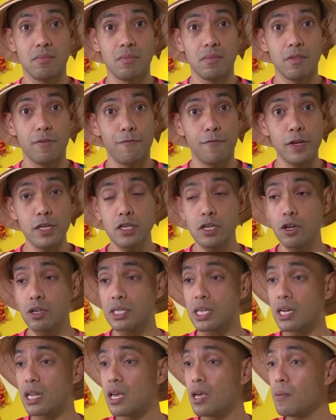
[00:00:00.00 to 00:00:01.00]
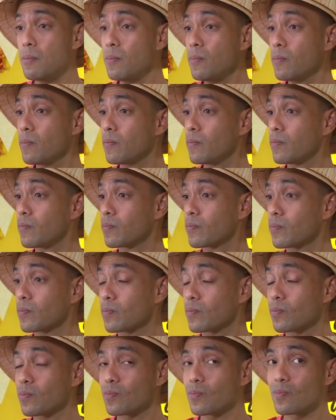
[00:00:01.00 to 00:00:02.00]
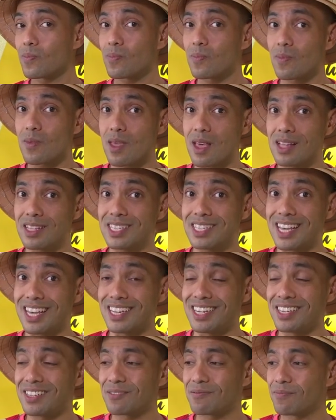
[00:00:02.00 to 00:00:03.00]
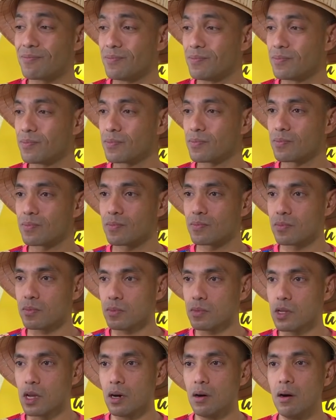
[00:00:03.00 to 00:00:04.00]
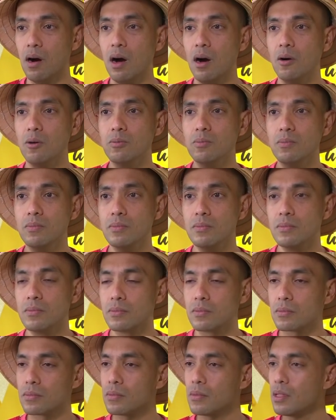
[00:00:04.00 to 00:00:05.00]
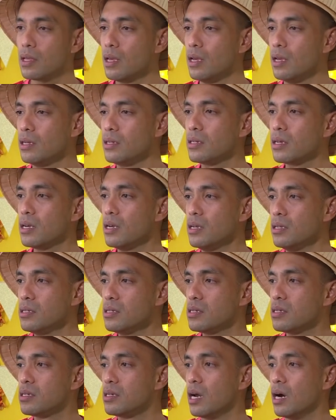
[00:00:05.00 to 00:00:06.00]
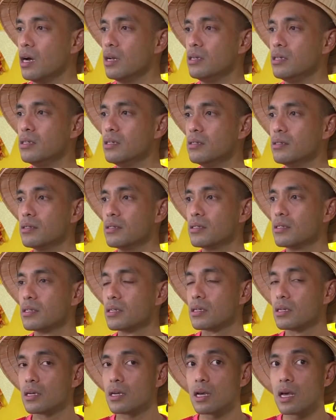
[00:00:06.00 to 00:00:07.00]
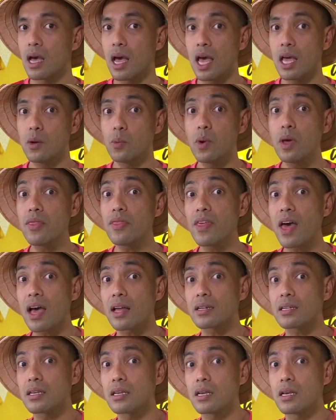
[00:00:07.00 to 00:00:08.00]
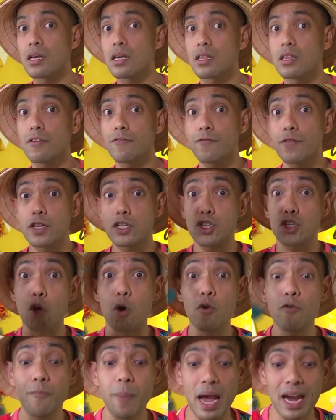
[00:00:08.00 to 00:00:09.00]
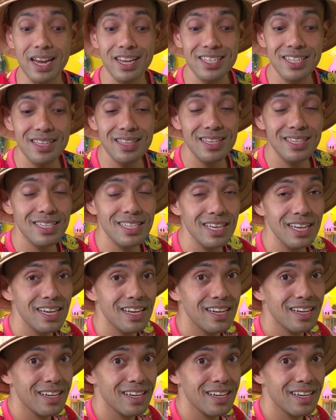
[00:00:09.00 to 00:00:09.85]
The fish looked at him and said, Go home. It is done. And with that, the fish dove back into the sea.